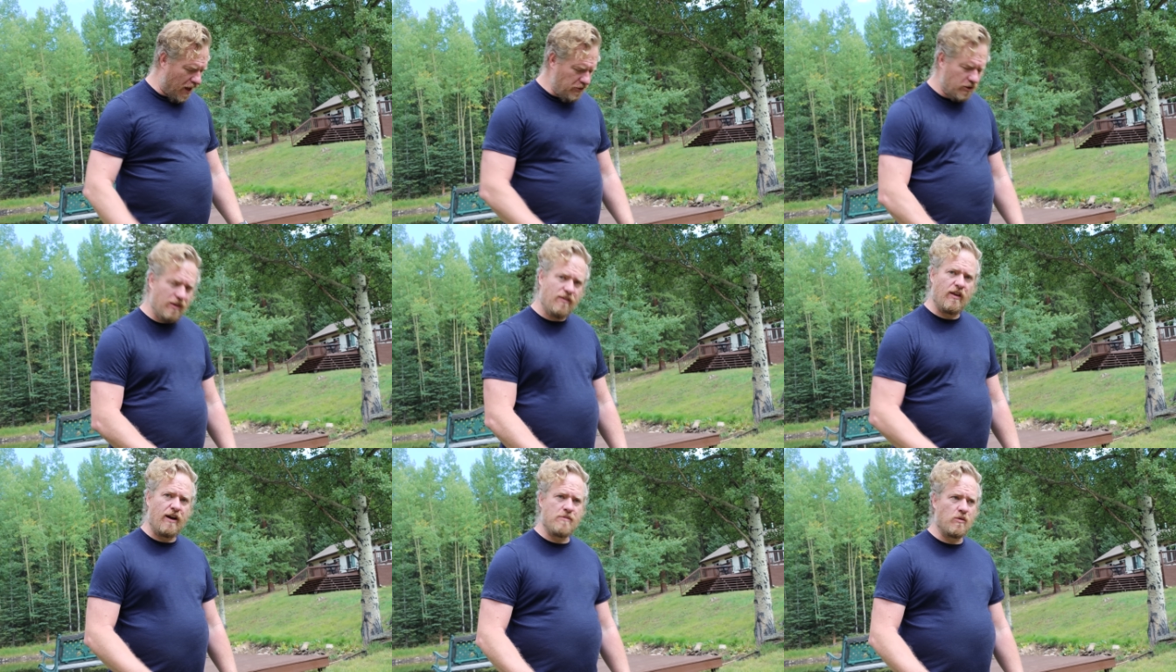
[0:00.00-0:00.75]
other thing
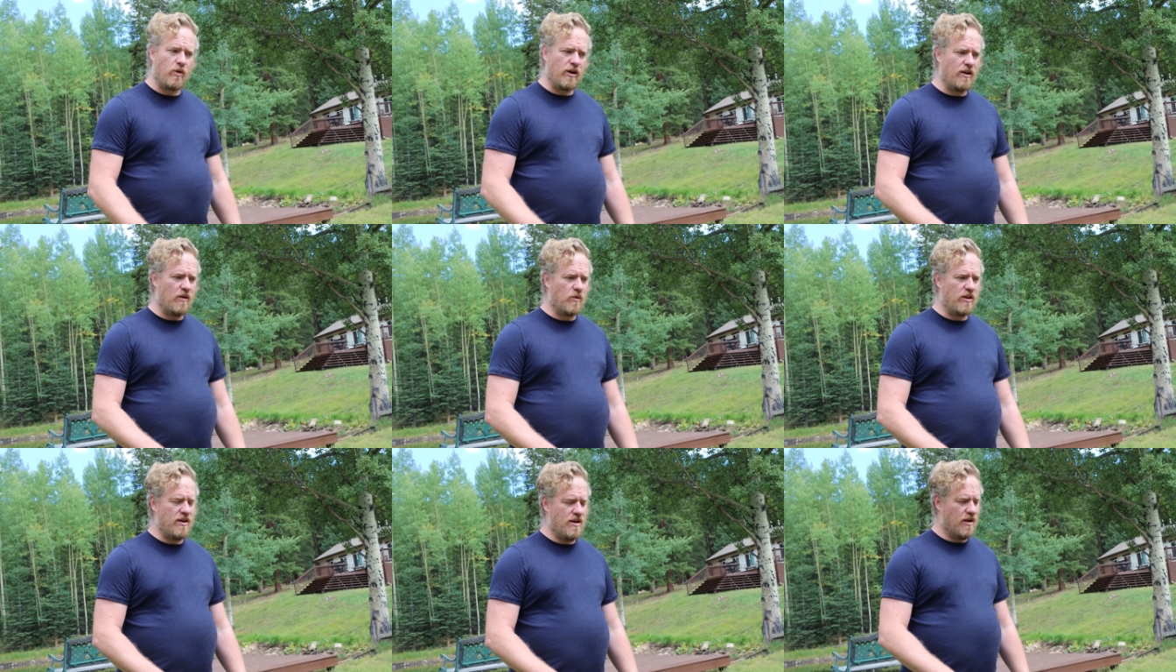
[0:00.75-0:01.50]
that I've been working on
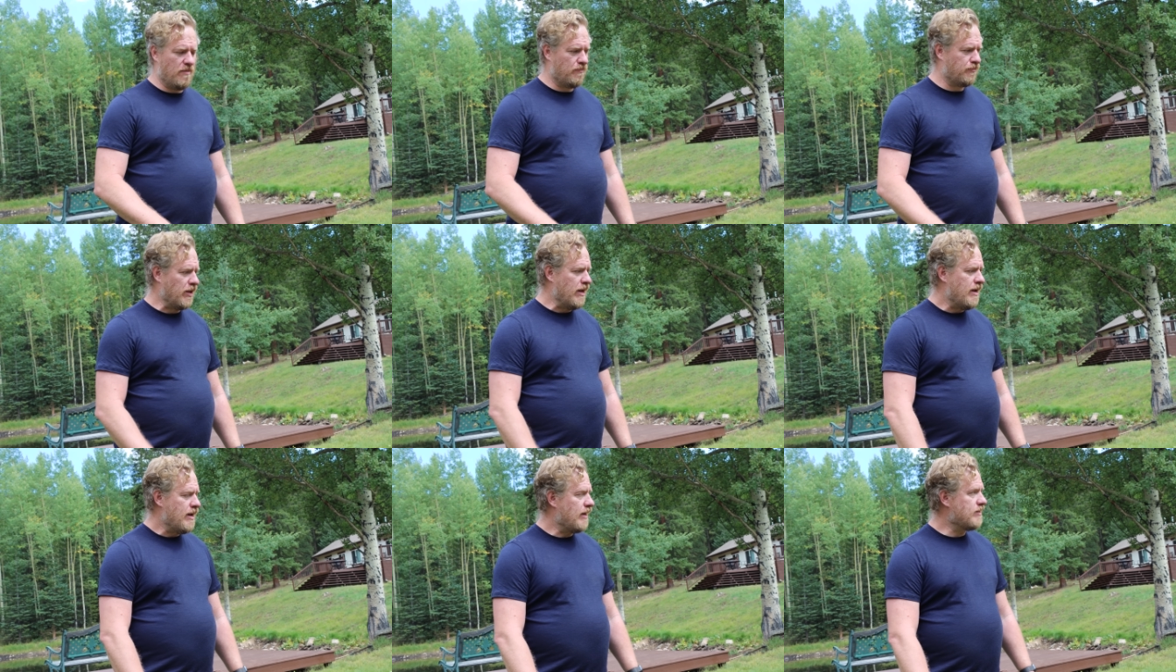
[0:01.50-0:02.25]
with him
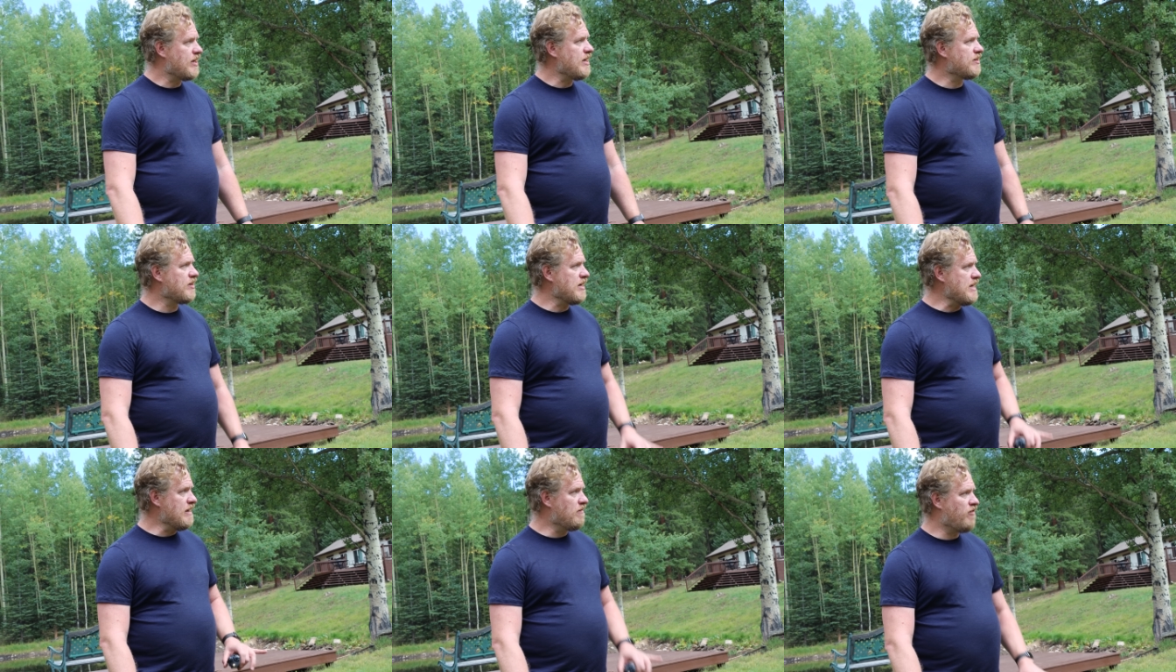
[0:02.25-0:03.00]
is he's an
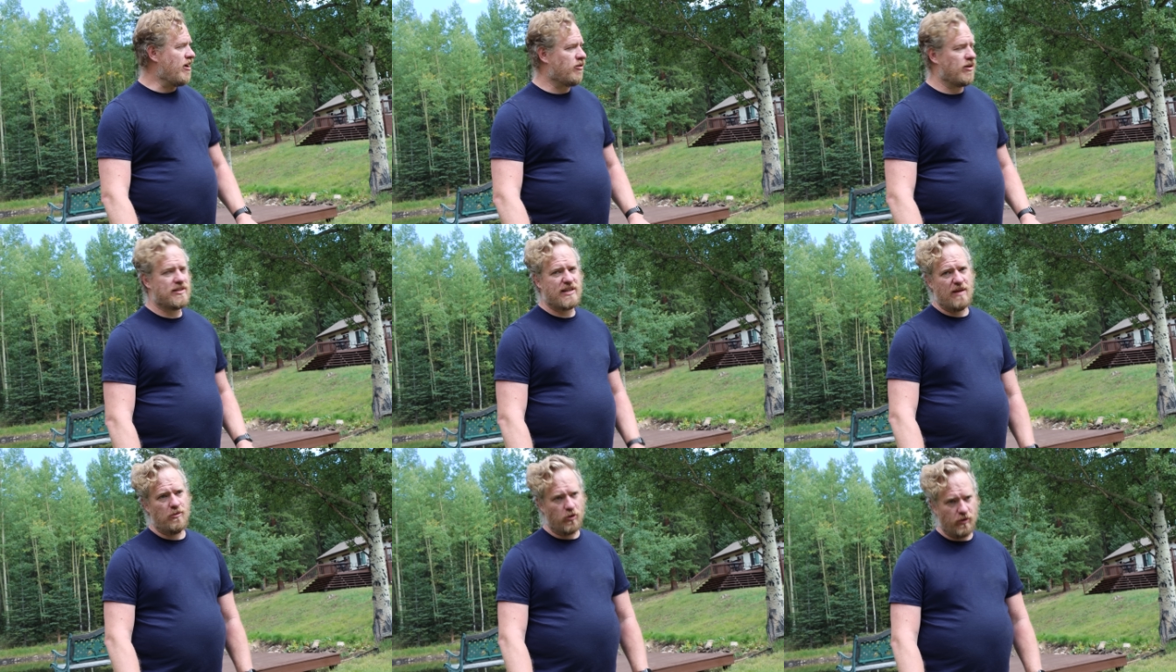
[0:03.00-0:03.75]
inveterate table